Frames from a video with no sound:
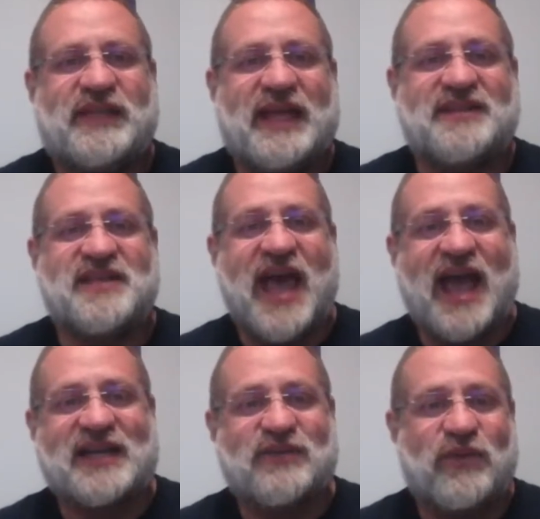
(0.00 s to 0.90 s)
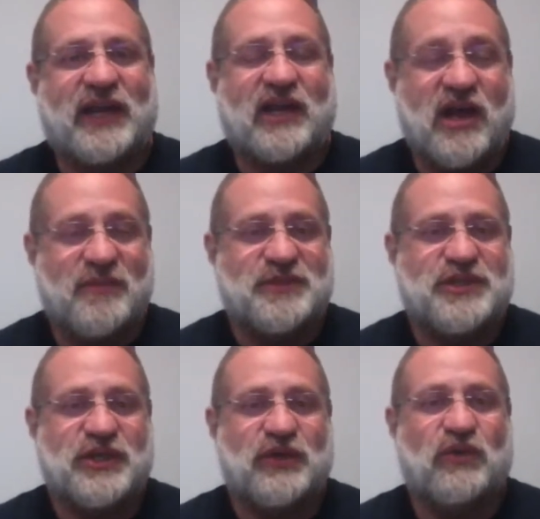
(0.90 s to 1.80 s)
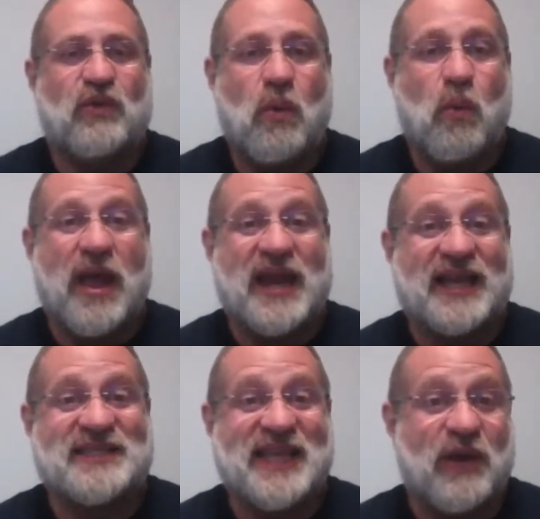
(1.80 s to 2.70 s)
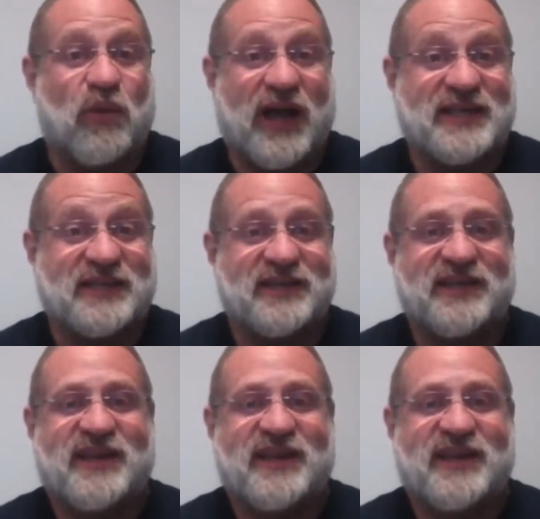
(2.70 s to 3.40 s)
exact when it comes to when I say what.